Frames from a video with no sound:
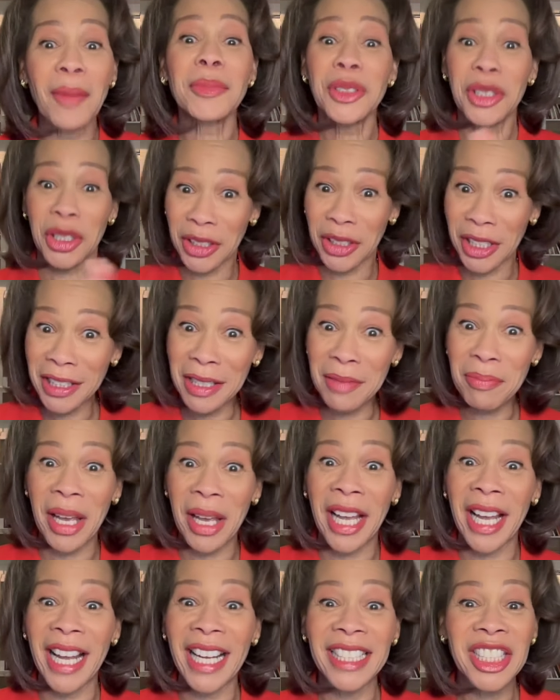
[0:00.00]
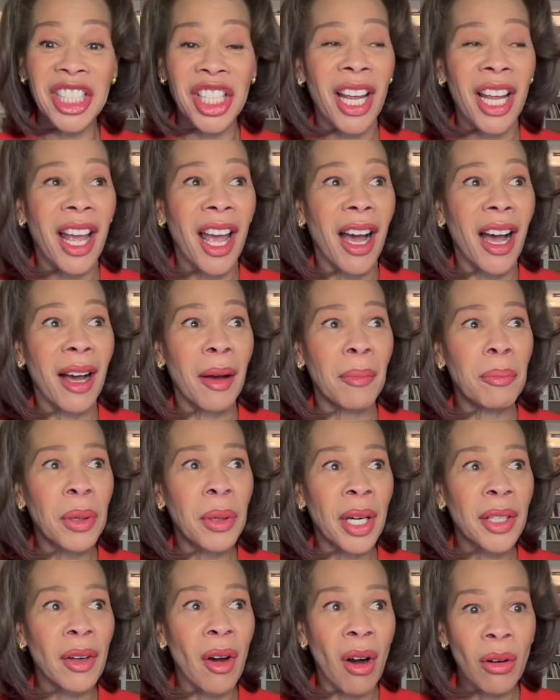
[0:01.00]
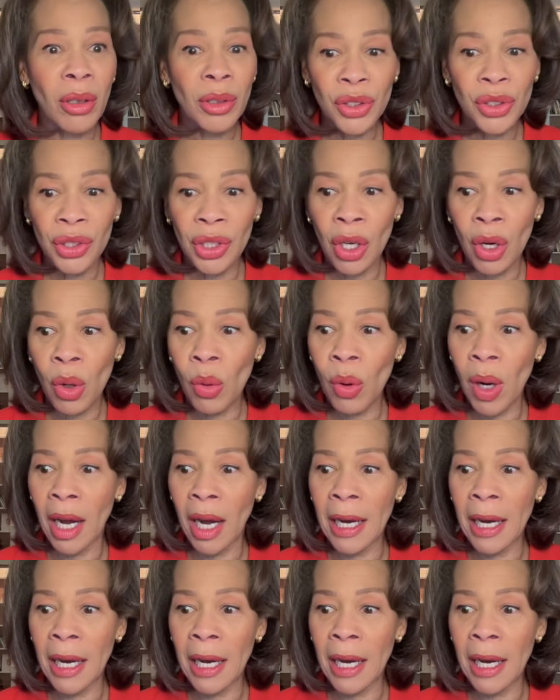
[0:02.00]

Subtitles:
Turning the page, but also